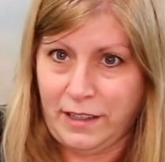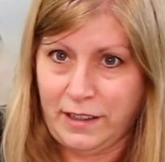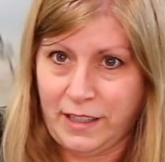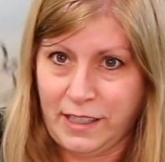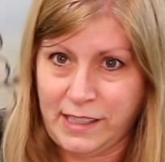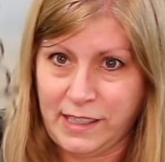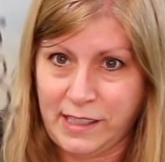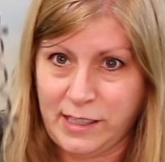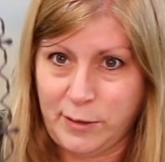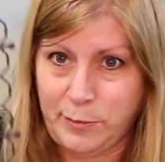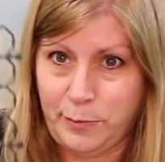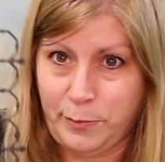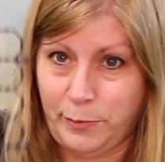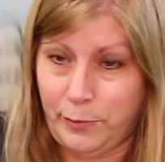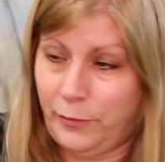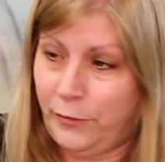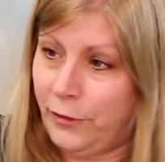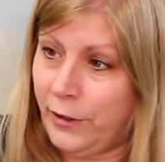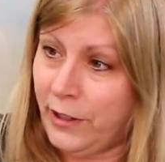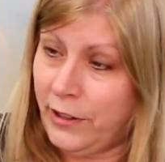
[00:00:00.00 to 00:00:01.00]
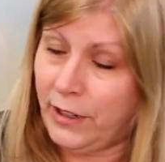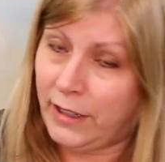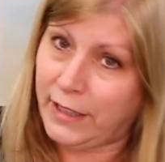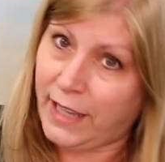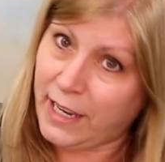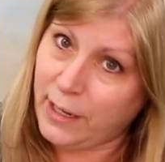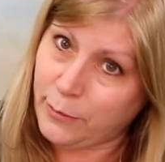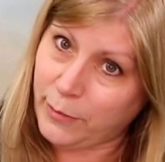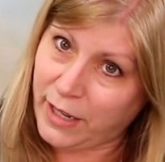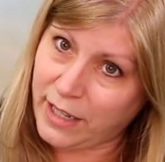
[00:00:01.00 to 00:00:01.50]
This is very
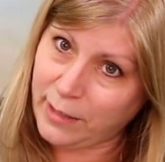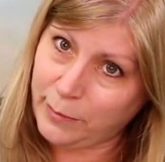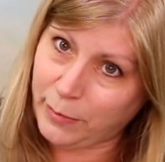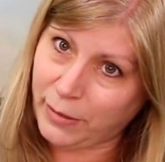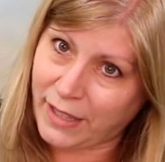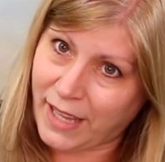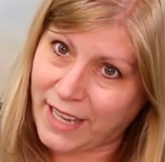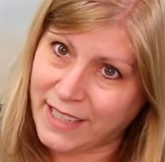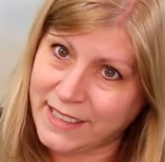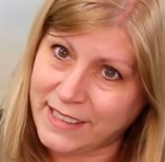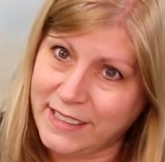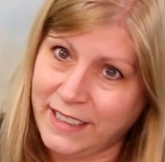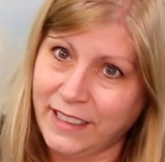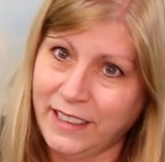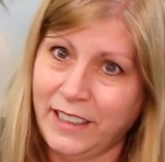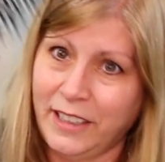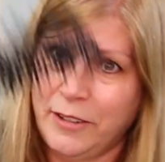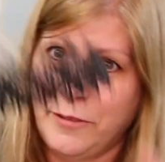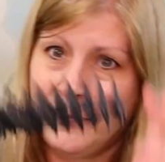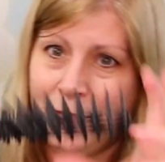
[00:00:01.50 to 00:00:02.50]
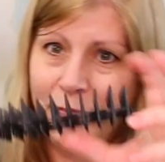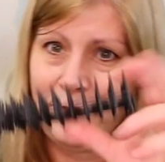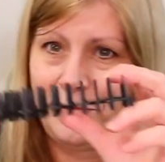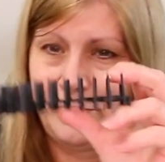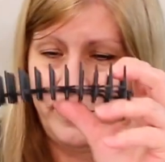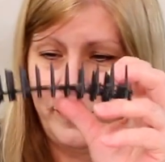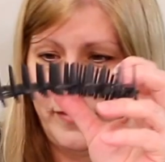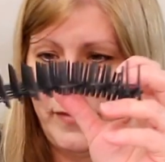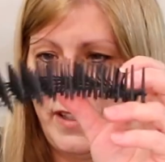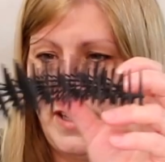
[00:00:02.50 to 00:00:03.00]
lightweight plastic.
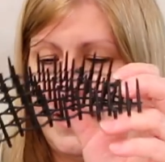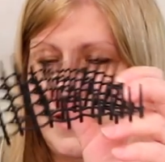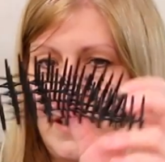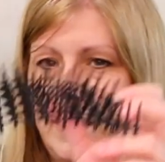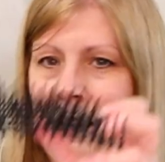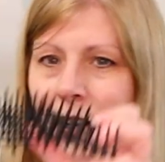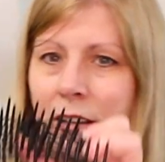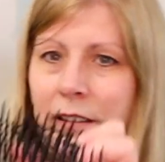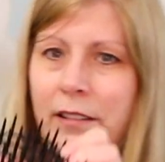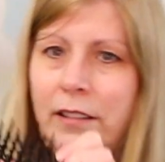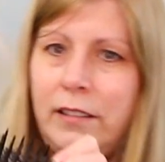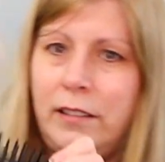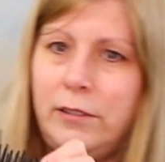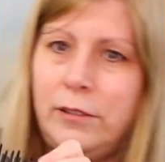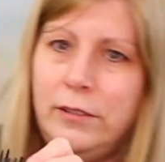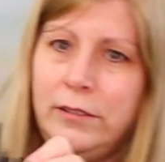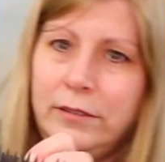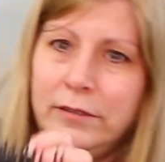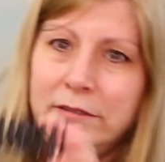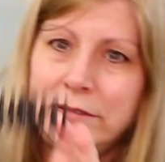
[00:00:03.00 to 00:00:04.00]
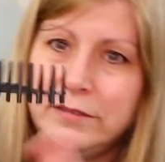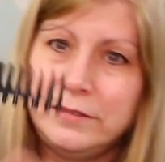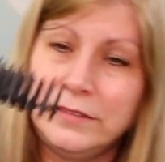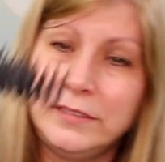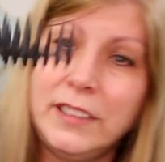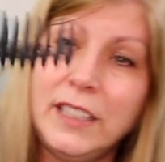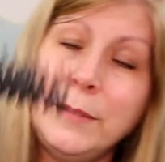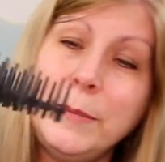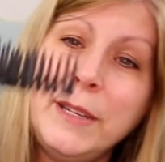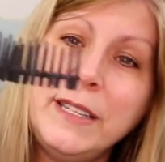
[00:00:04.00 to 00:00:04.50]
It's got little,
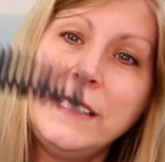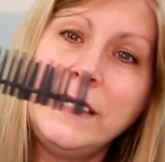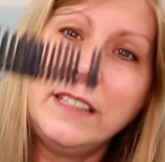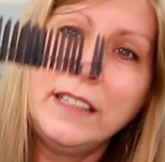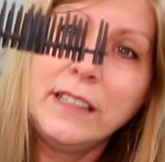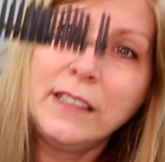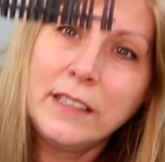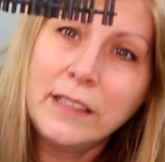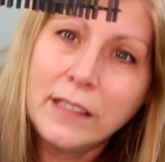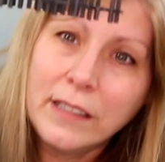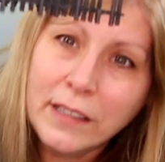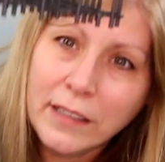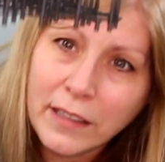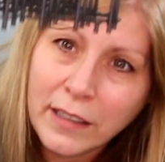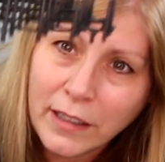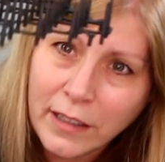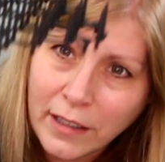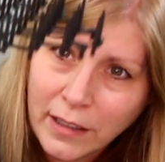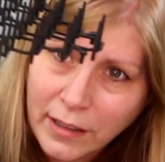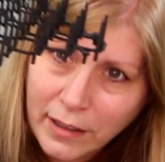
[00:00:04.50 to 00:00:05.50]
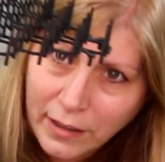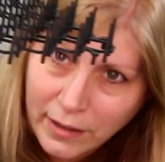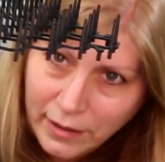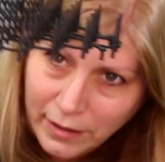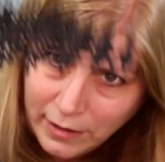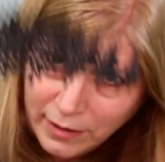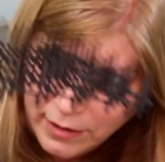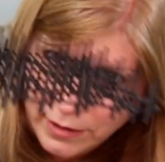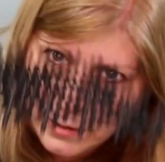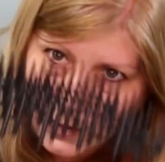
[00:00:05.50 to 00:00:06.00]
let me see,
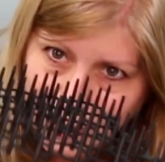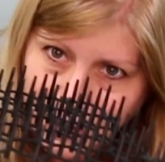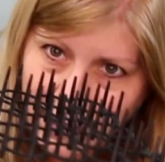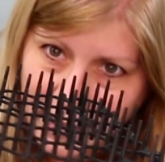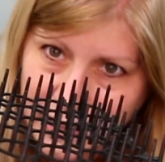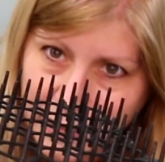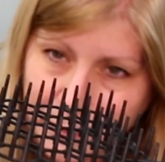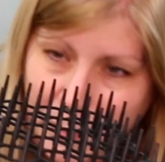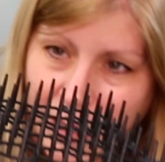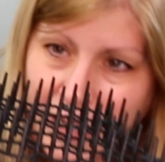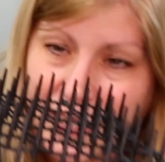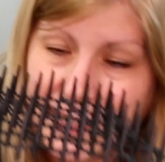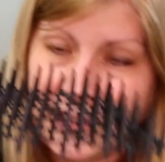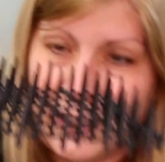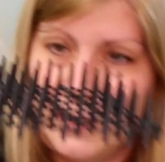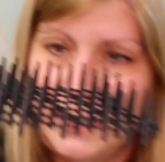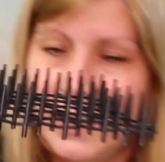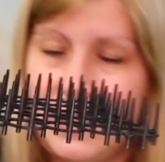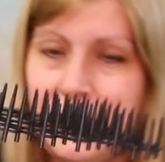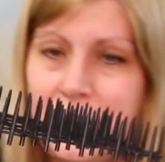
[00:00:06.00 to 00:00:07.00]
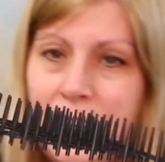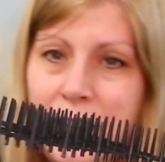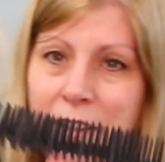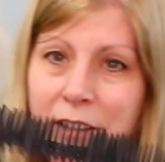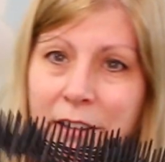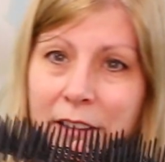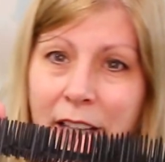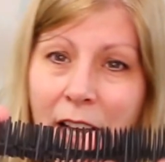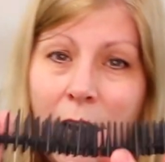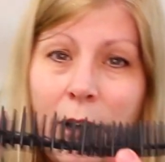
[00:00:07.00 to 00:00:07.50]
like spikes on it.
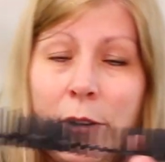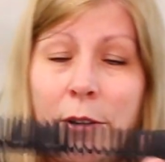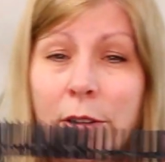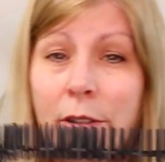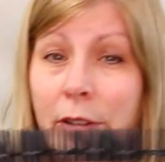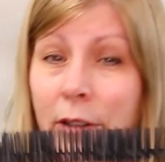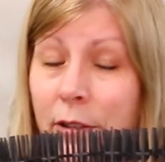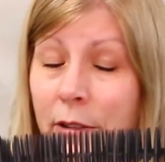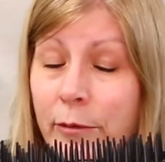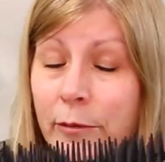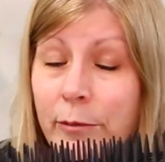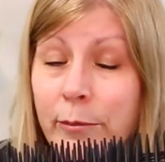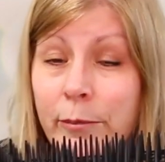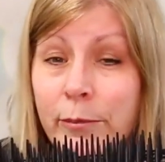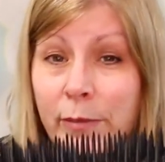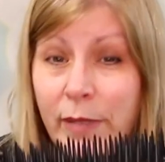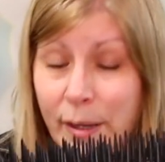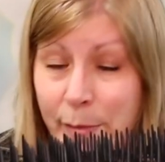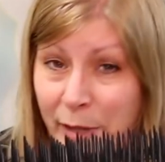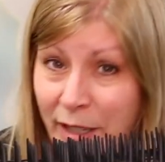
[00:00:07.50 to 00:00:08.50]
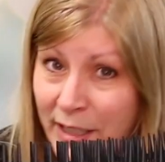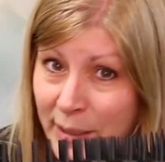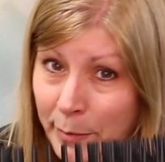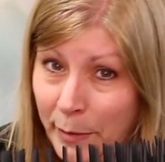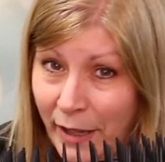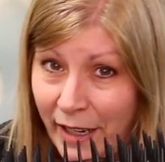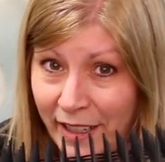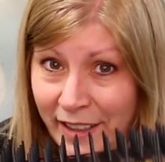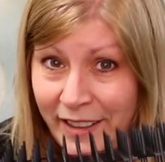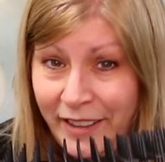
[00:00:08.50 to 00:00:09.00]
Now, let me
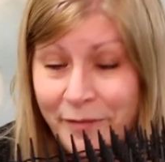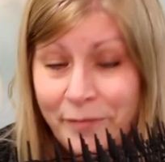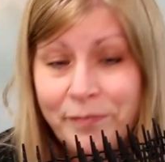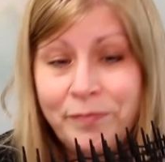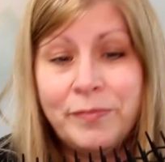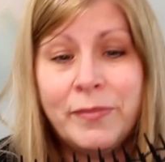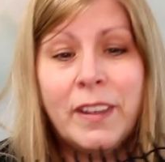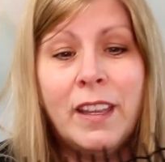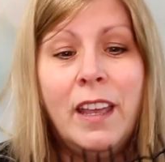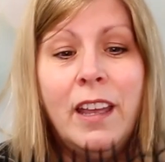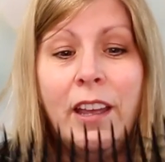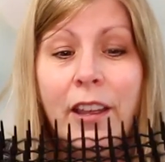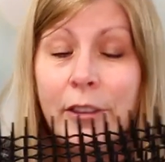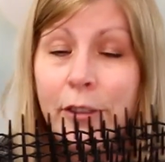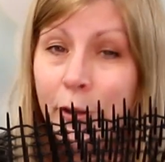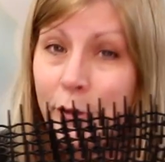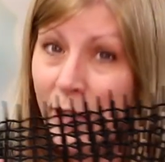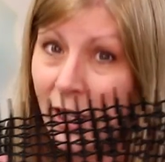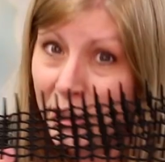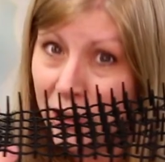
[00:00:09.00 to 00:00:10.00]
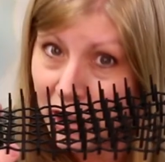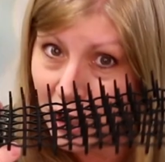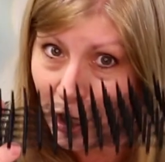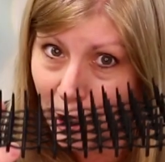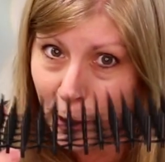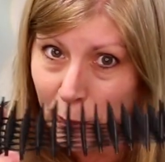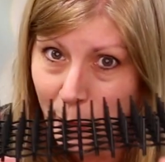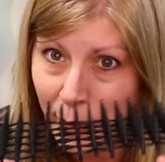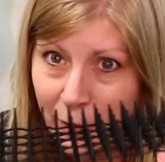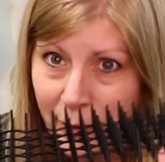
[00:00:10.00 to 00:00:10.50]
explain. They're not
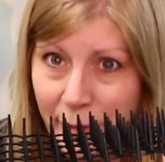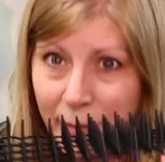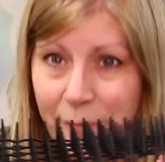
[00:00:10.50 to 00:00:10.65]
sharp.